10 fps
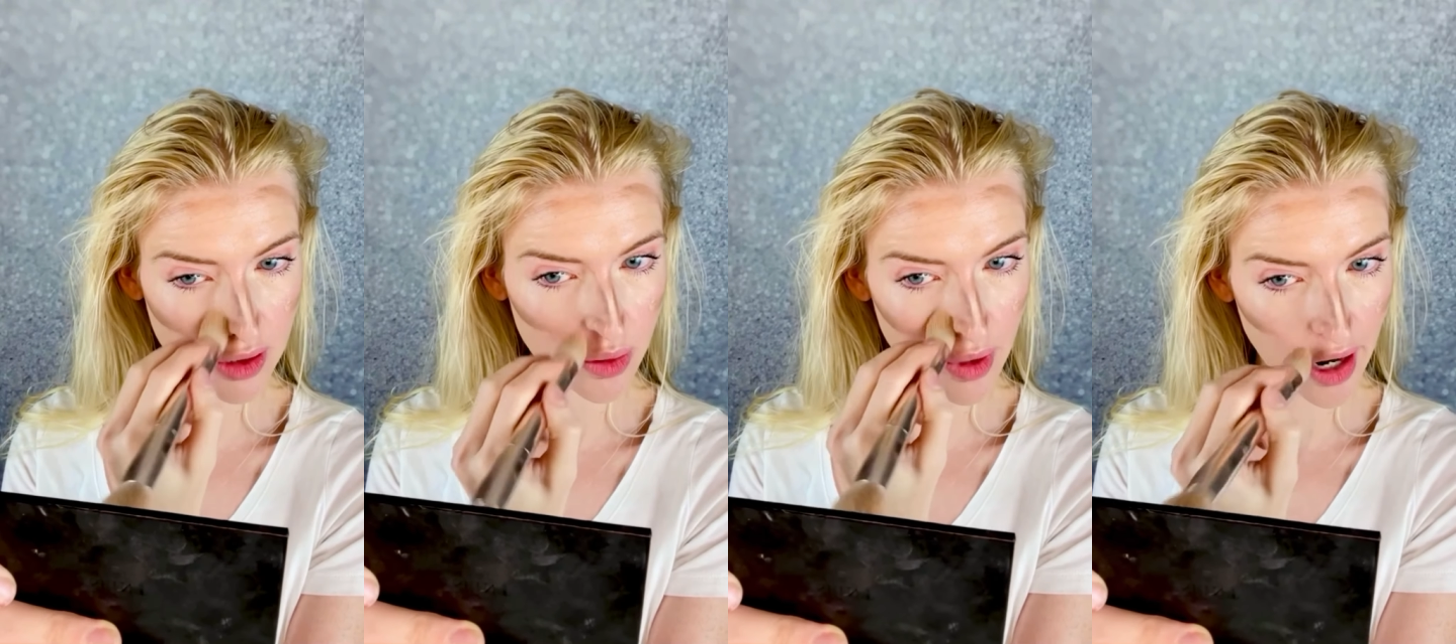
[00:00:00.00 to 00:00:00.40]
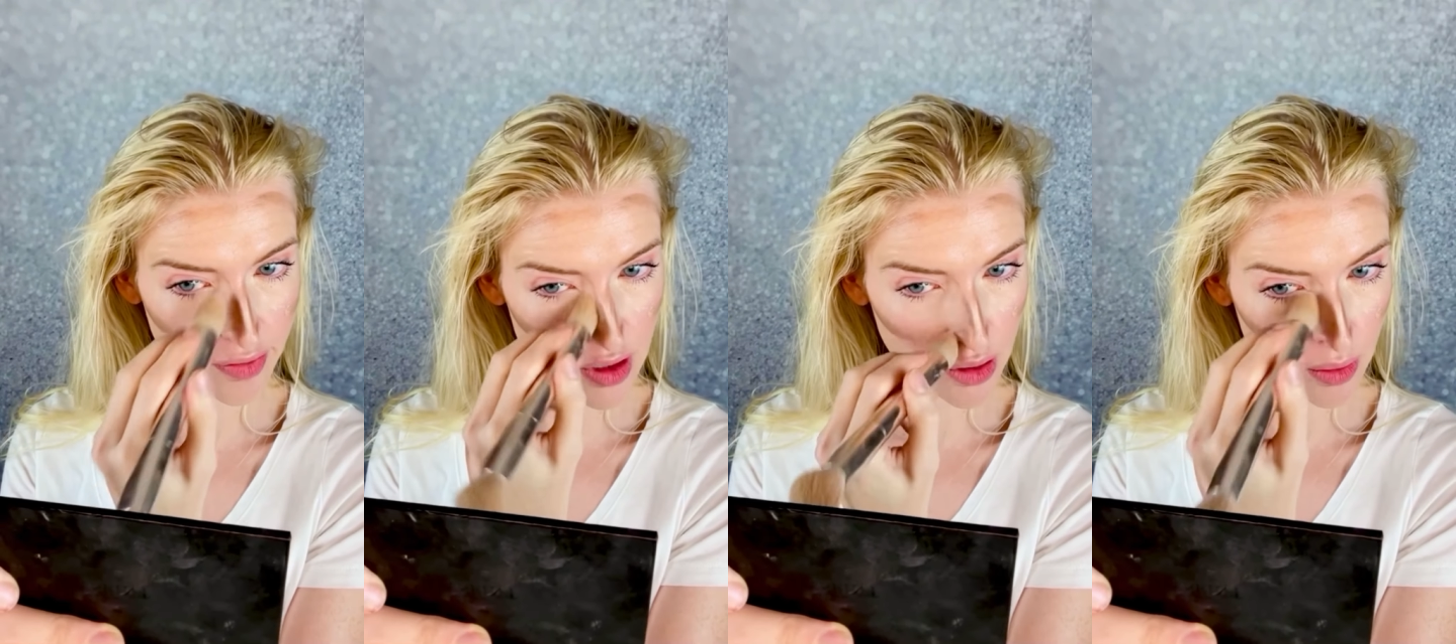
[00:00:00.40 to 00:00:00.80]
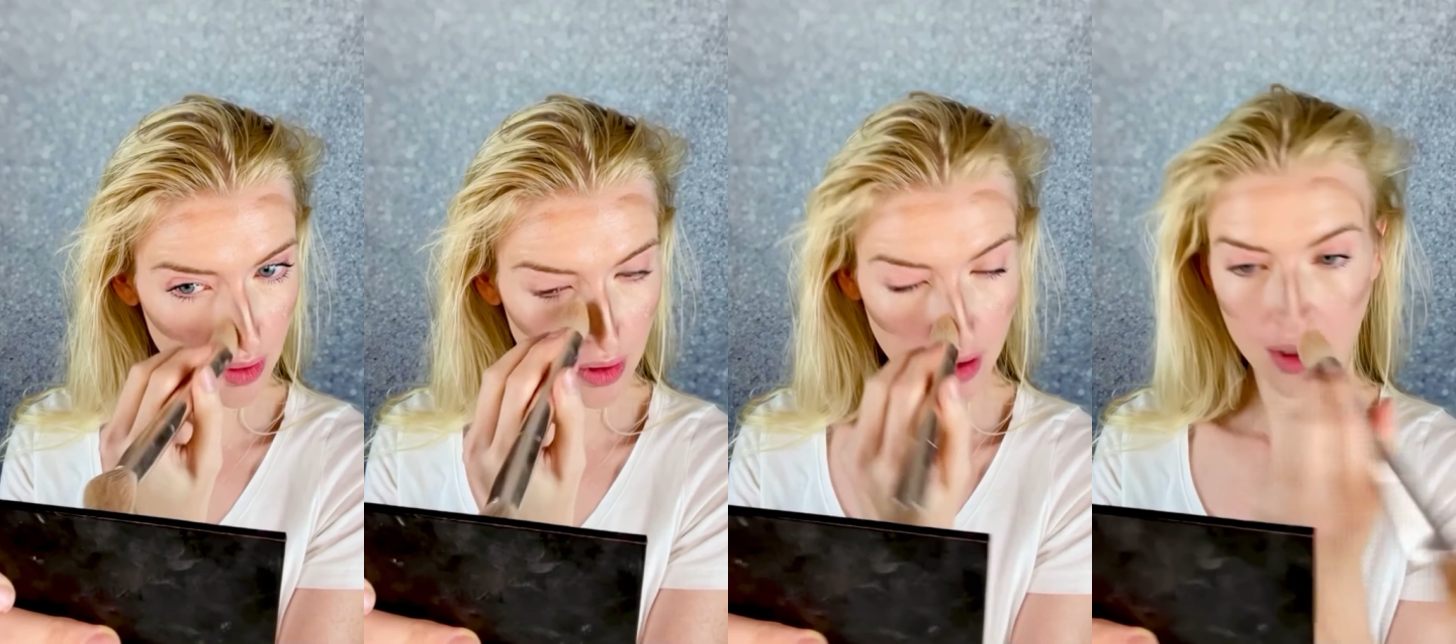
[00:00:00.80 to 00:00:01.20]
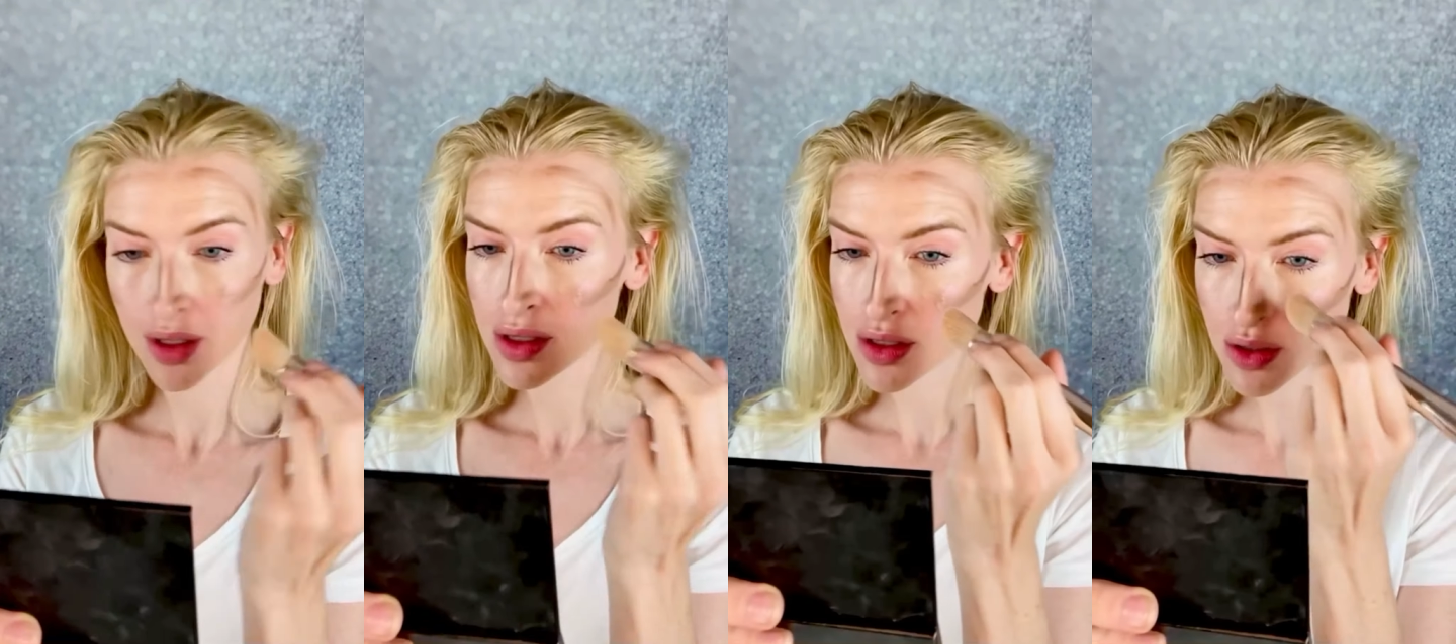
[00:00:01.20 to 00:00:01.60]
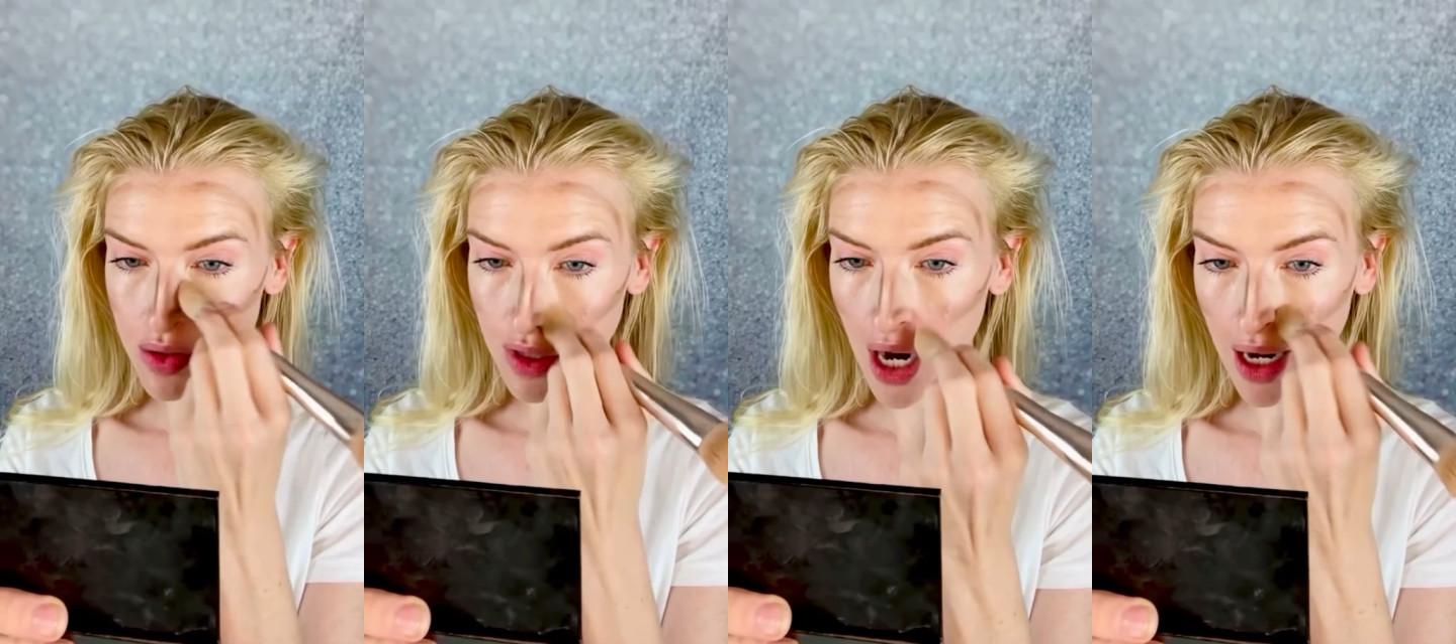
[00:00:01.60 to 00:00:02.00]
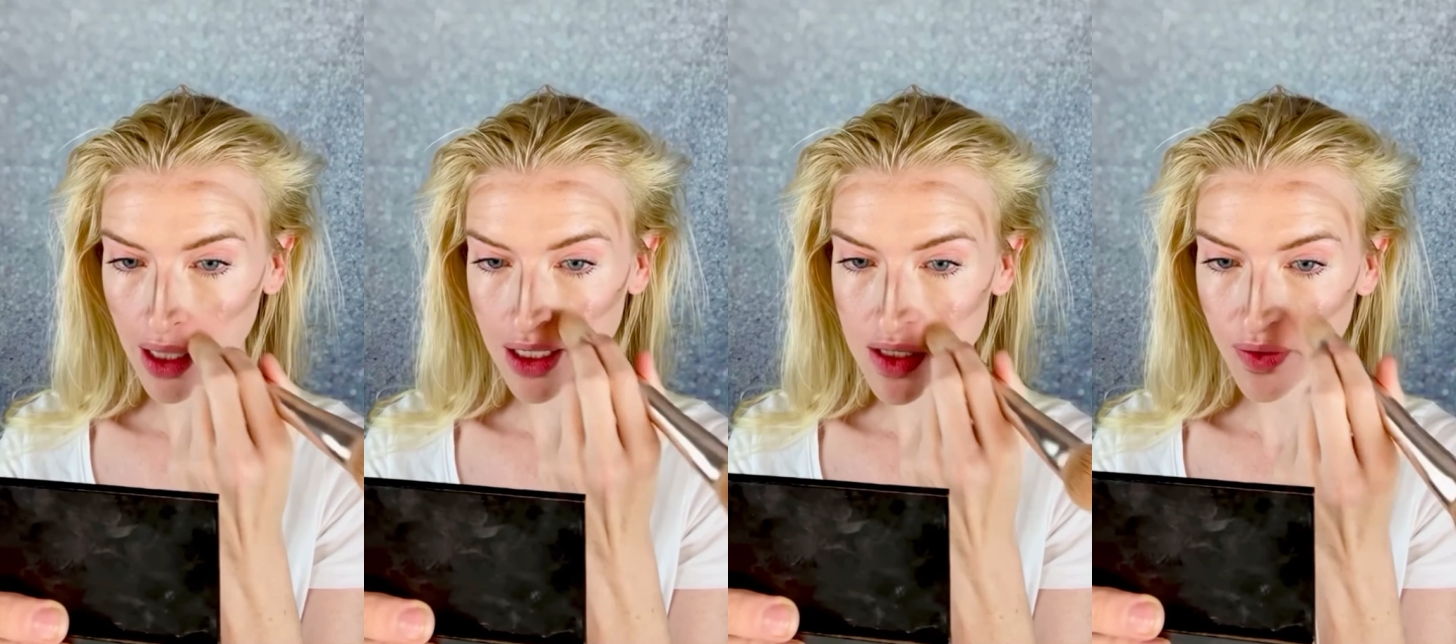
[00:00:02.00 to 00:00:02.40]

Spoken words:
You don't have to do the highlights